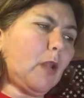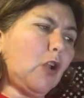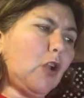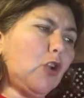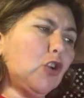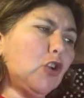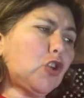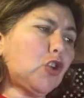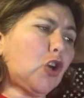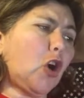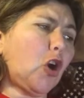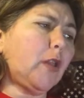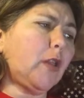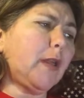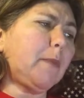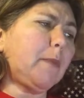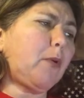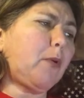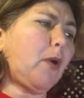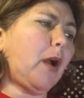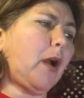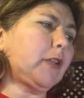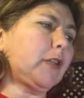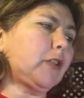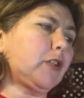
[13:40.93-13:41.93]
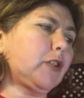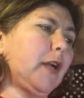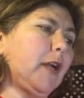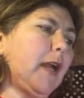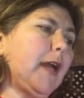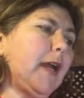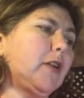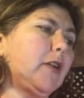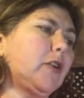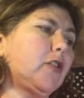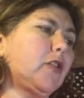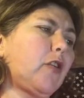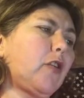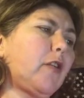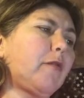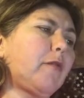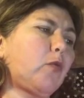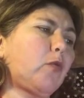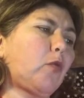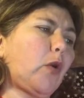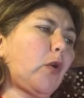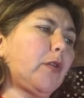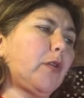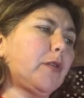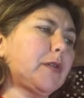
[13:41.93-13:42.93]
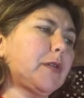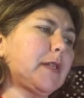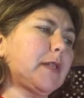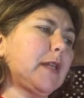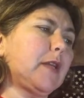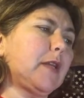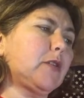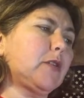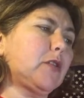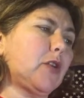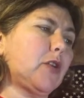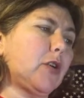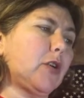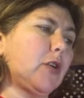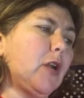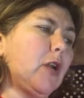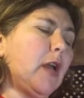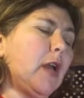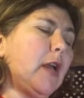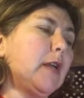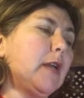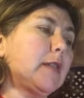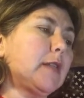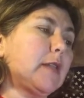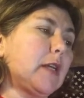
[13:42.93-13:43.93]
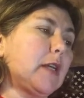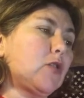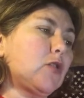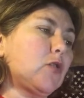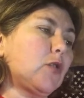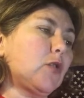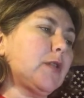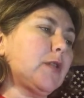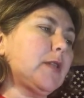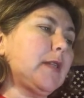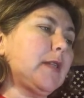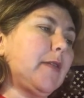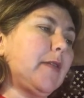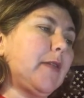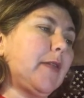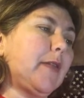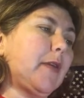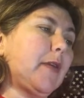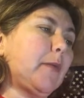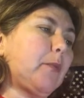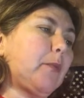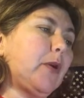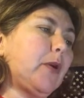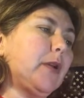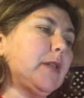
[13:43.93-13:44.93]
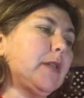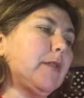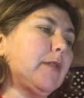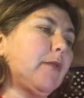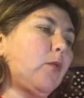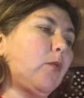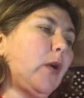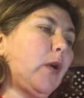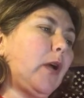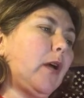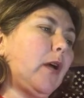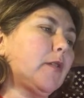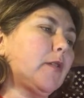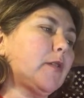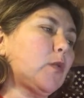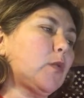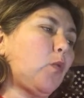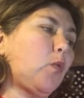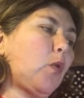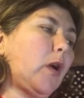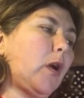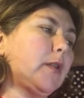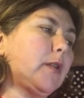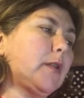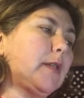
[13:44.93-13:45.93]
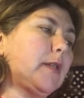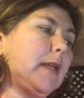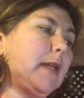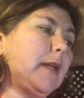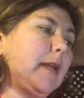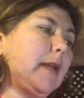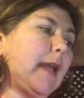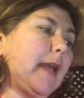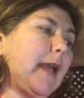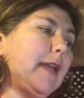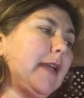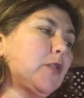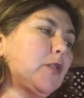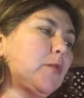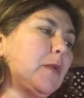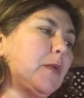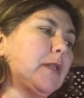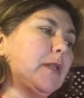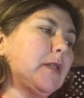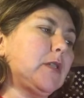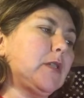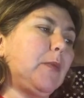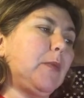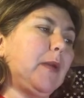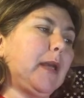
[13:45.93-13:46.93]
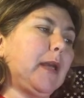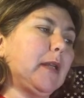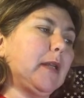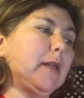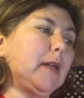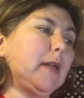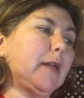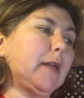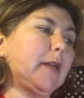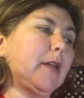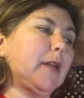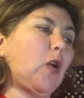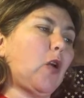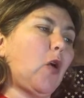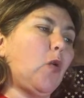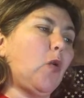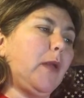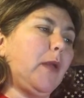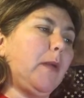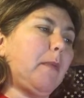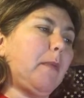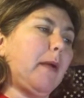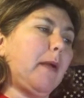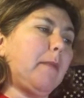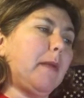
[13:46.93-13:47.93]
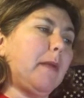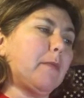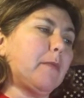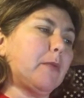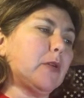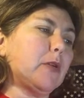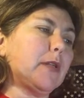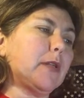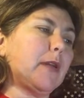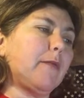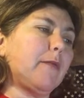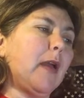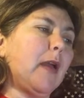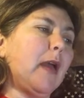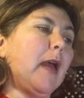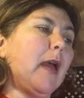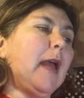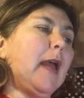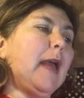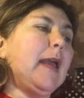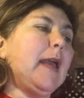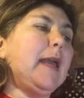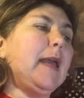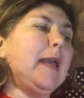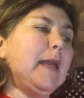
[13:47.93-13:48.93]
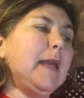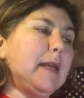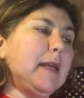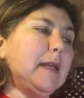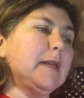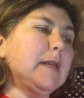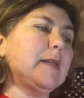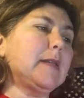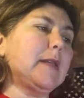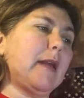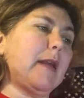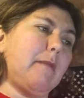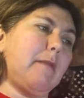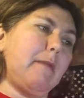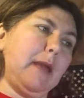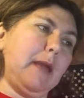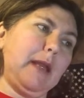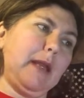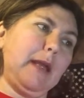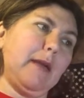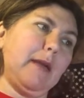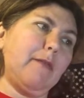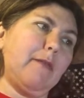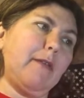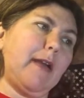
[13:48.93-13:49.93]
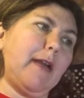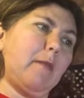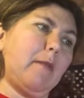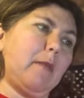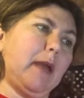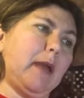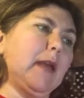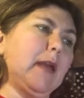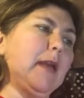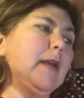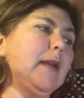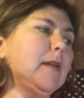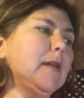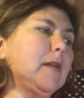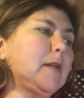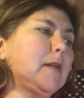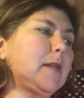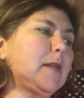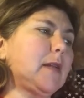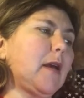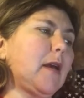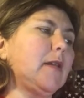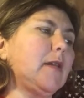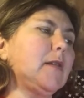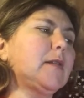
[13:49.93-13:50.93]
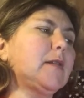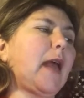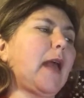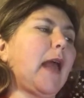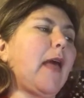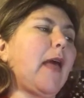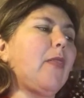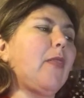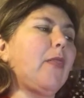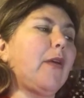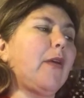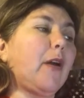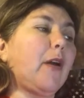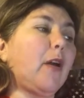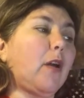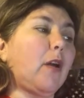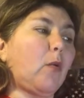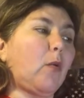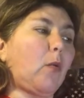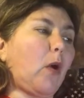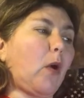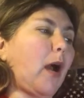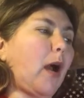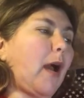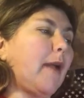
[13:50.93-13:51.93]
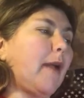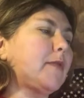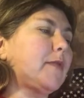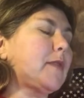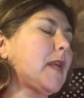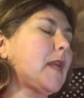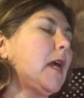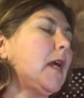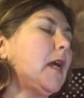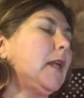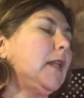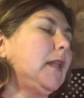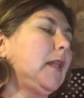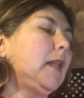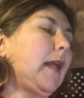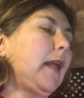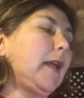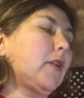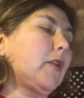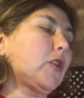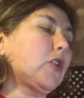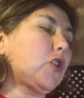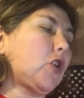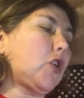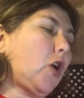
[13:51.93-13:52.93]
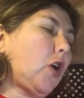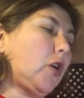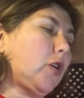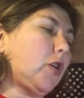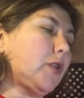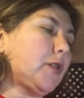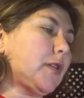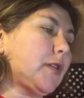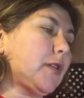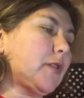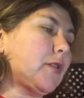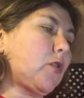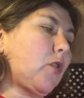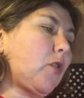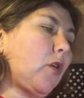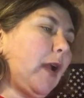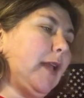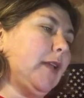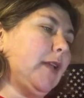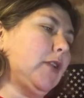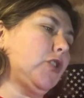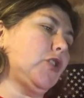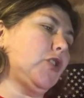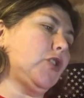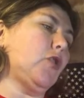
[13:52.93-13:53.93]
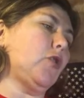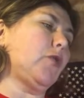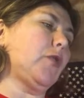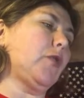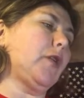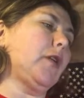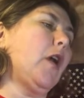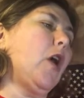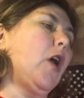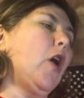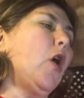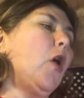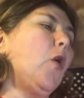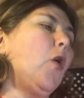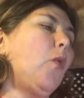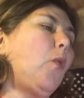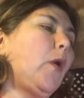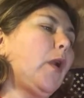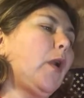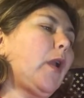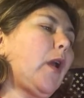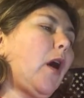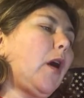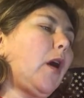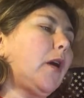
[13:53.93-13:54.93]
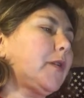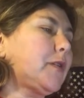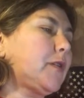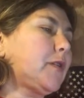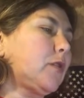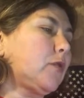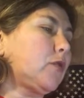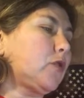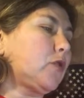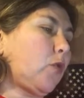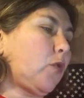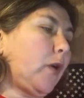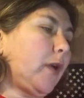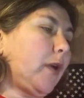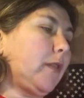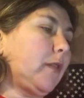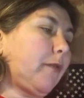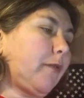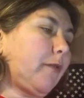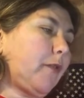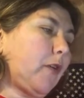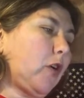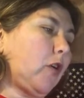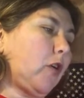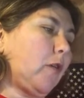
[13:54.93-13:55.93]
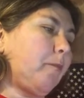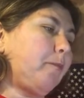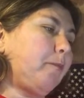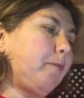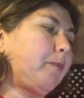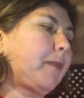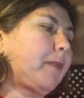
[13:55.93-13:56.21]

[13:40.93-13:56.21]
Charlie Proctor, editor of Royal Central, said that the Prince of Wales wants the engagements to be conducted only by members of his immediate family, his sons and their wives. Later, Charles's grandchildren would also join the firm.